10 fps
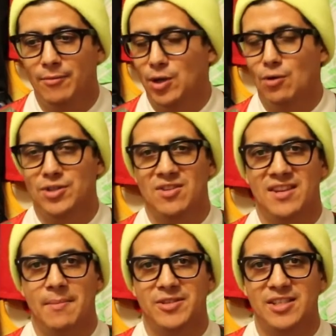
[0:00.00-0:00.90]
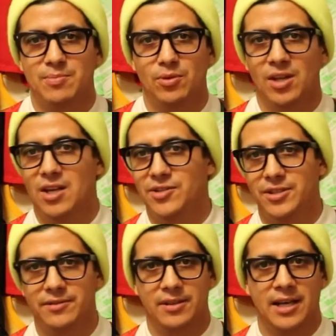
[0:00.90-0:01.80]
going to the Nemesis boot launch, and
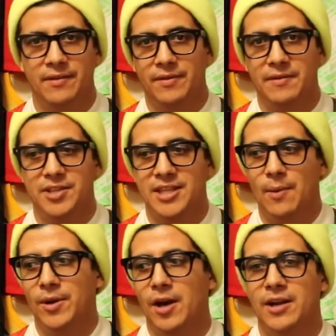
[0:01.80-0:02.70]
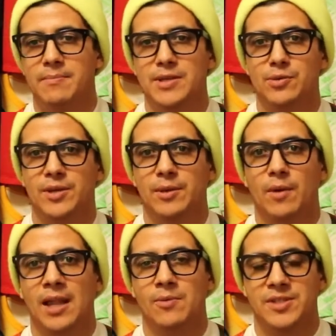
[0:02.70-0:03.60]
kind of everything that went on in between
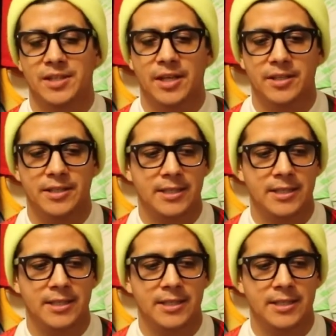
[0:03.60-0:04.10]
while I was in London.